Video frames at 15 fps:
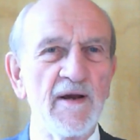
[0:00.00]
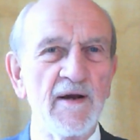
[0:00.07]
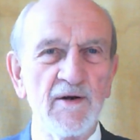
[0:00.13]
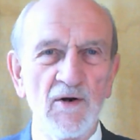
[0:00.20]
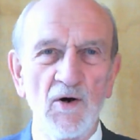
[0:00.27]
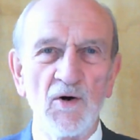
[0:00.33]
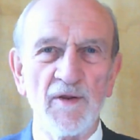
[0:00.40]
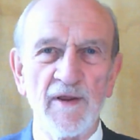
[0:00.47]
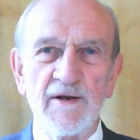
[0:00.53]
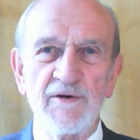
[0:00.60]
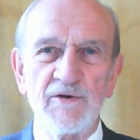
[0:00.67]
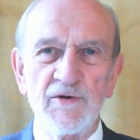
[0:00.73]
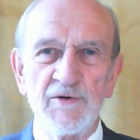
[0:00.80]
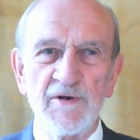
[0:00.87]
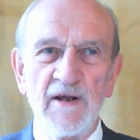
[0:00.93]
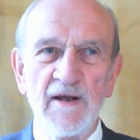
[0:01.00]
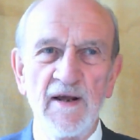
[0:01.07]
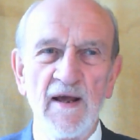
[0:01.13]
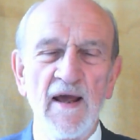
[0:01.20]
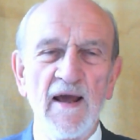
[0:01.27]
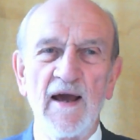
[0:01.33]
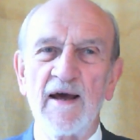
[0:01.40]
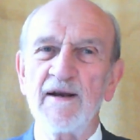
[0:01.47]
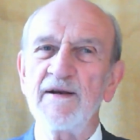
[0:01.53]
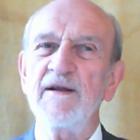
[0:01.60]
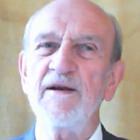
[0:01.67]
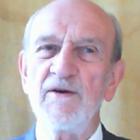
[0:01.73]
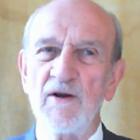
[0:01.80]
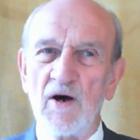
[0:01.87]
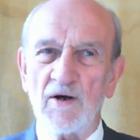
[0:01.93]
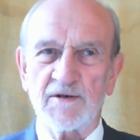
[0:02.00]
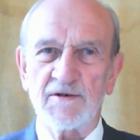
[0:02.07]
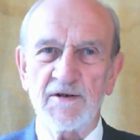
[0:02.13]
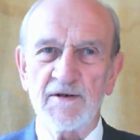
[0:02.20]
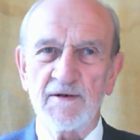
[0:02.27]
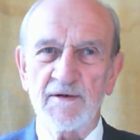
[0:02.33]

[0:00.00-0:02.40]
ignore their duty and did not